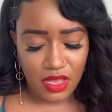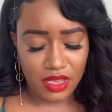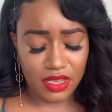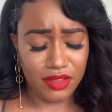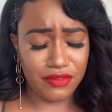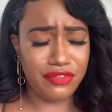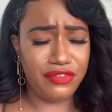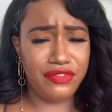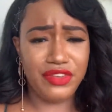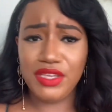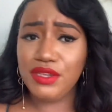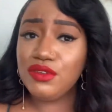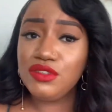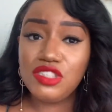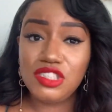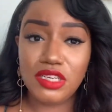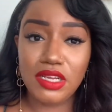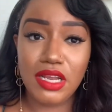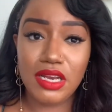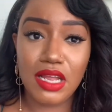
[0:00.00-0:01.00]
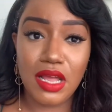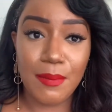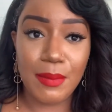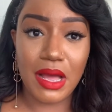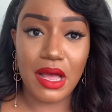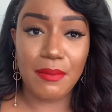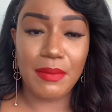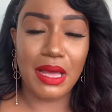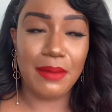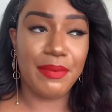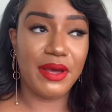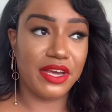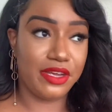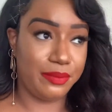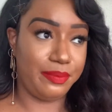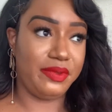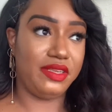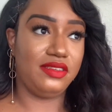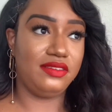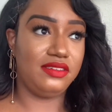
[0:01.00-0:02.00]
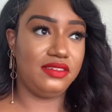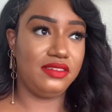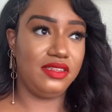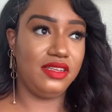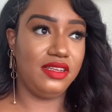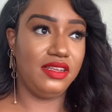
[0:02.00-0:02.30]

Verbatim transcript: confusion about my purpose.